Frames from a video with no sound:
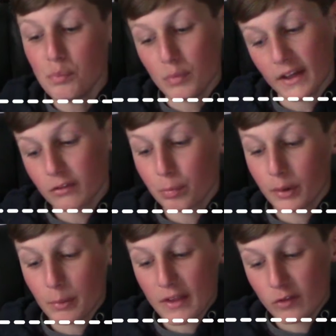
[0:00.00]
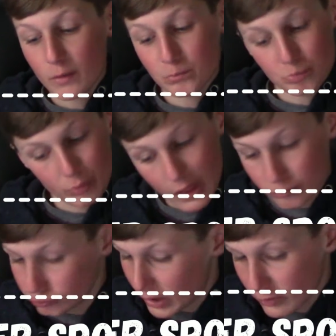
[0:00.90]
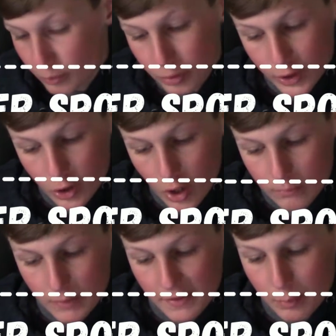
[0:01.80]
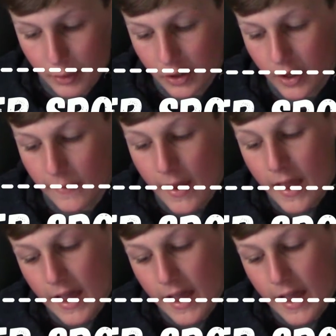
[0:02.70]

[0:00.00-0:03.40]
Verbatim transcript: that's that's that's pretty good. That's pretty good.